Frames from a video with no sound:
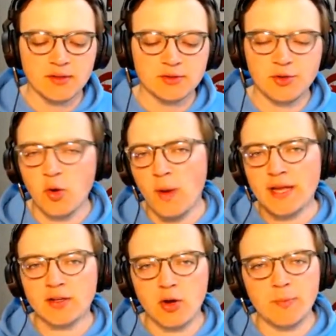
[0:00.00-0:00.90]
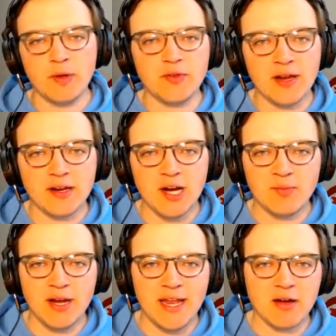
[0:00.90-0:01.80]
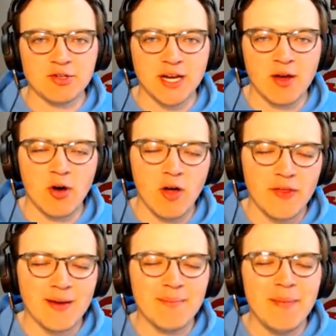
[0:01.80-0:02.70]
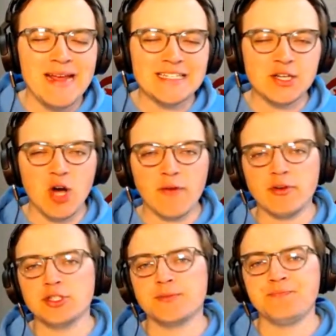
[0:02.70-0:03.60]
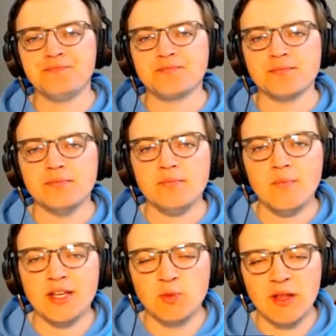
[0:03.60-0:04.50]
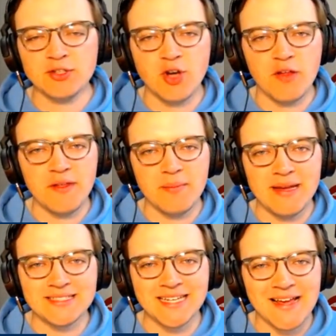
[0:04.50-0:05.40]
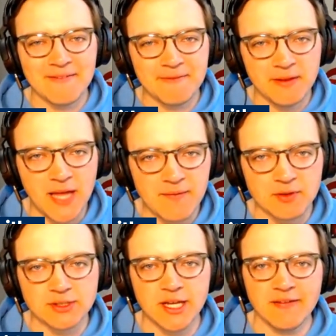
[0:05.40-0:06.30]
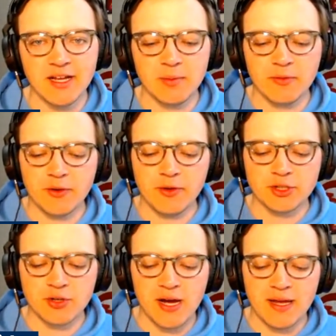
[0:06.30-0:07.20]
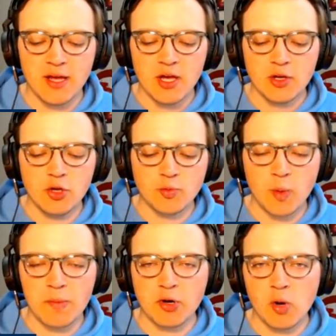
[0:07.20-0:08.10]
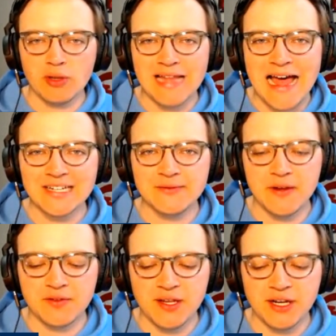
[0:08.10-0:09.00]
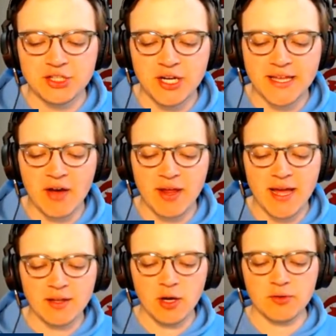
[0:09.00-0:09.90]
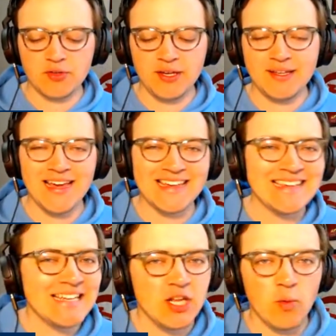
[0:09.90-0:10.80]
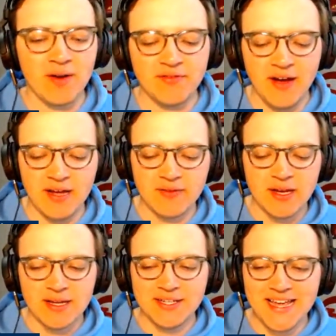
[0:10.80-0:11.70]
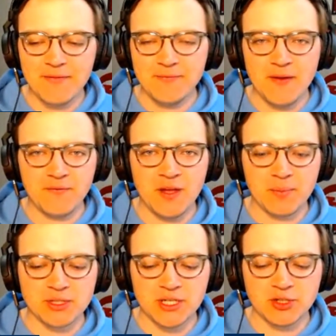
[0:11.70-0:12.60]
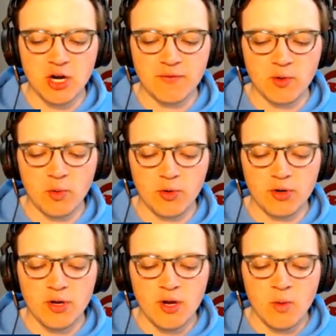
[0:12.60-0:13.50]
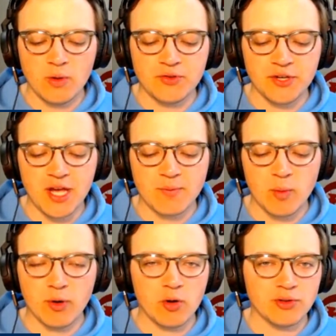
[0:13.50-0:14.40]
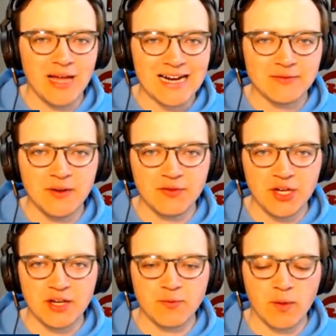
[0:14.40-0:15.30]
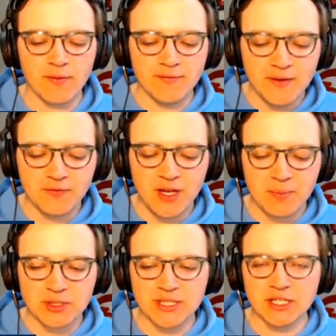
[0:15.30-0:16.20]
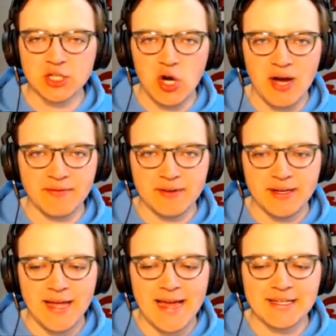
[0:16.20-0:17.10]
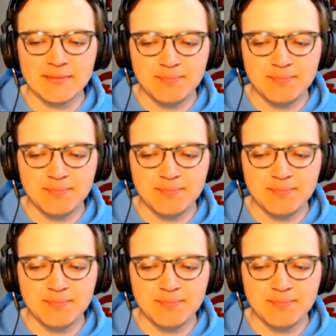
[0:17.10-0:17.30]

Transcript: So don't wait. Go to built.com right now. Check out all the amazing offers, as well as all the amazing flavors available for you to try. Use promo code LOCKED15 at checkout, LOCKED15, to get 15% off your order. Once again, promo code LOCKED15 for 15% off at